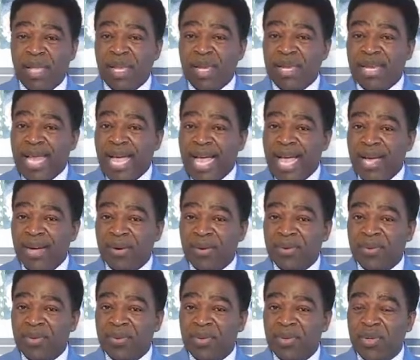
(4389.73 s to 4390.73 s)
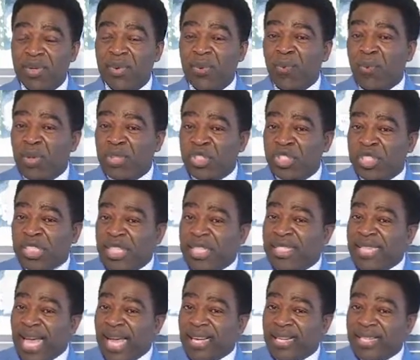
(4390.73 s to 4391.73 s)
Now, was
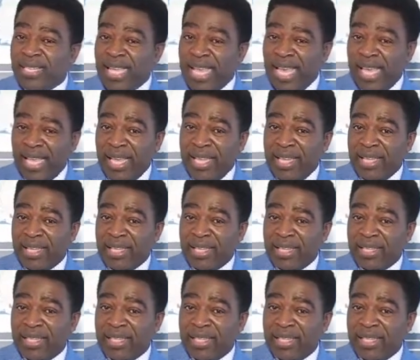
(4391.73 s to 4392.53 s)
it that day